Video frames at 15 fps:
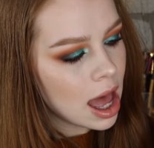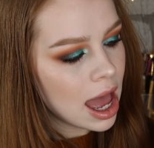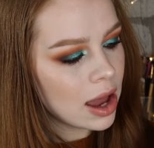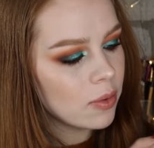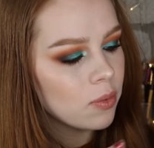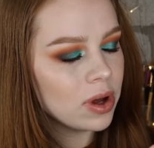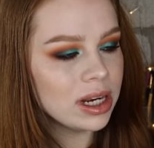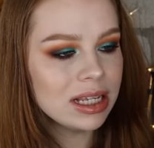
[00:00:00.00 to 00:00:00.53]

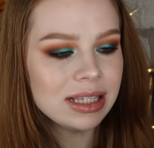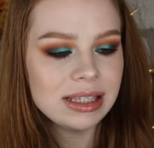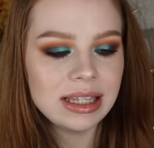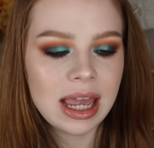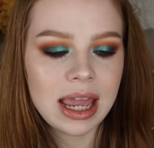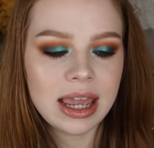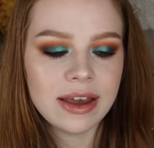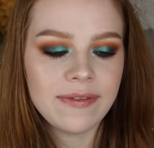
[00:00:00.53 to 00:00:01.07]
I want to
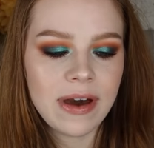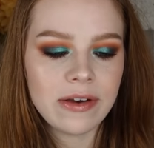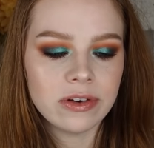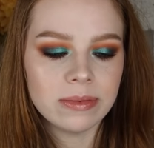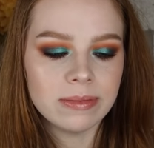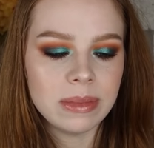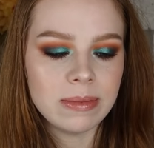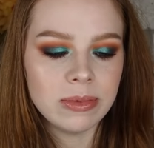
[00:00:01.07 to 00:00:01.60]
say, if I
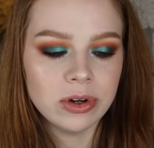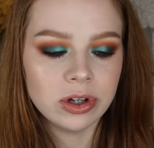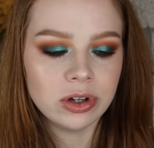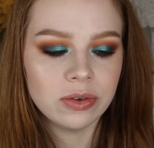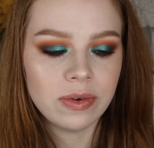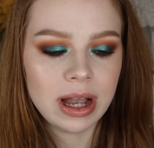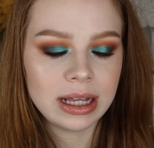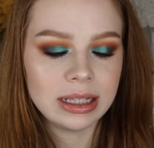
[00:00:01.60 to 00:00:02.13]
remember
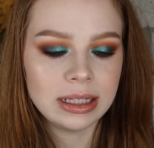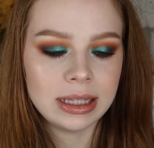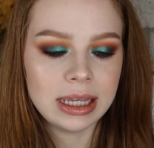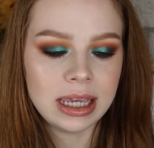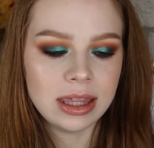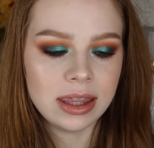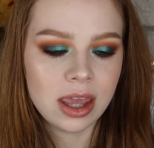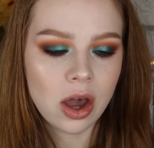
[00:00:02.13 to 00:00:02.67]

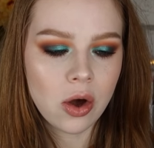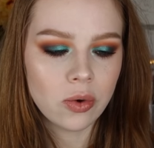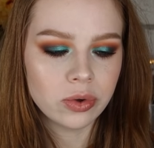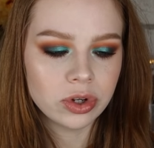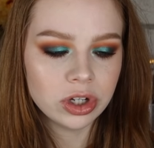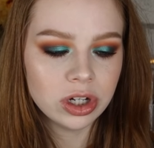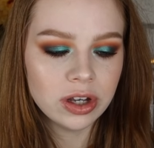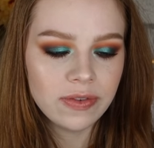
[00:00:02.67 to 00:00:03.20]
correctly, the
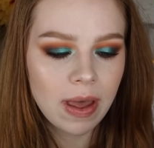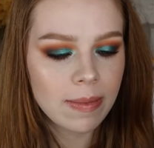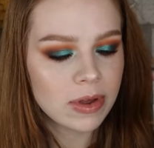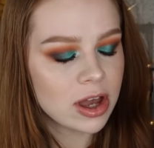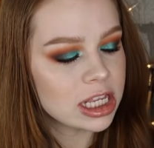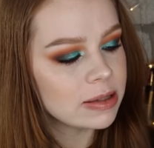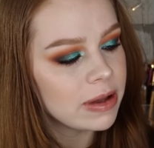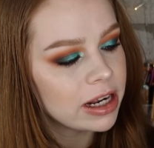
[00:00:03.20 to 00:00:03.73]
owner of Emme
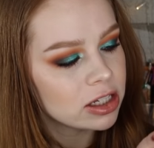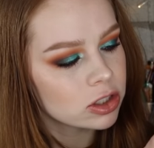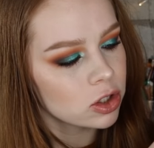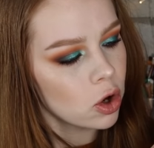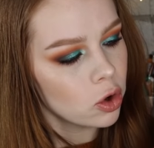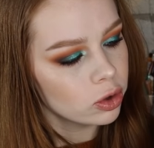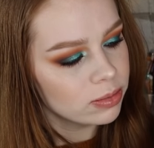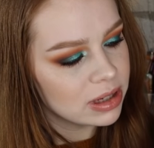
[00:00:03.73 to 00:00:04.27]
Cosmetics
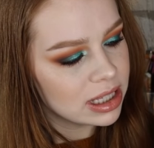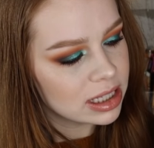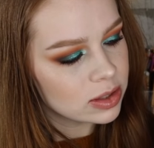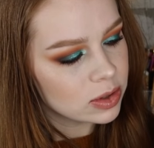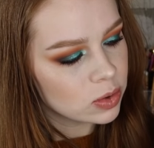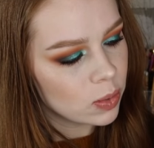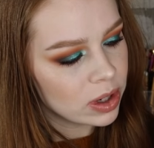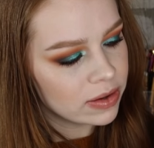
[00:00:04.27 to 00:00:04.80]
told me
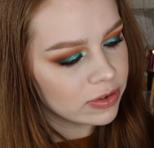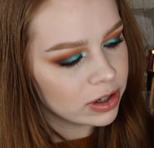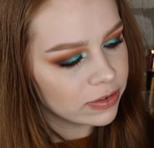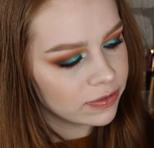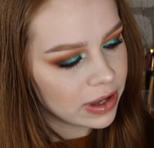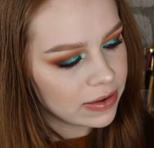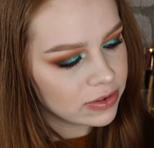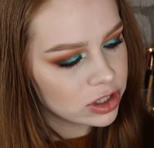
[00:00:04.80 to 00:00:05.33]
this was one of her
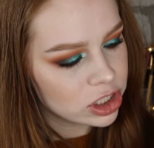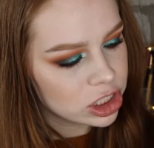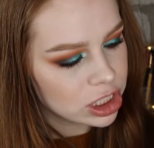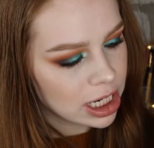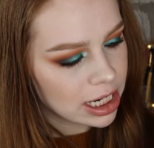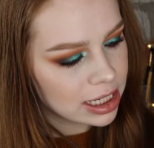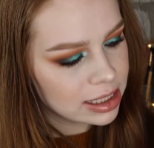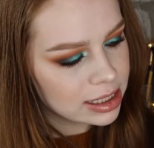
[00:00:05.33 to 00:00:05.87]
favorite
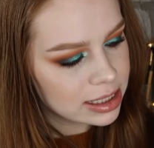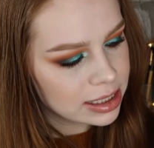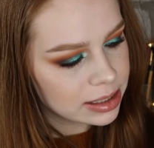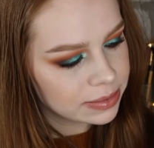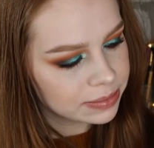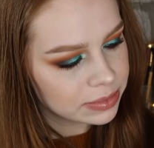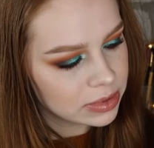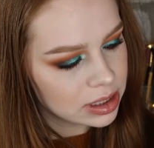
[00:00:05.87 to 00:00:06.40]
shades.